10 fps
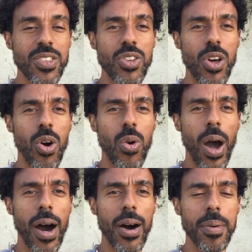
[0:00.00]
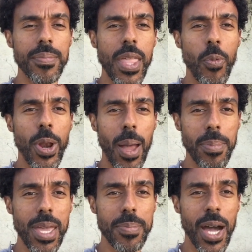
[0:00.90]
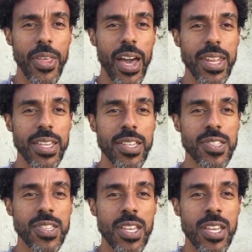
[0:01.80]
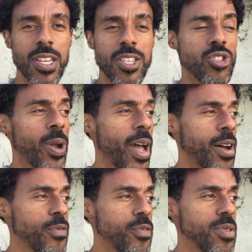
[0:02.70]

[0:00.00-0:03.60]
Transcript: You know, um, and what I mean by that is you have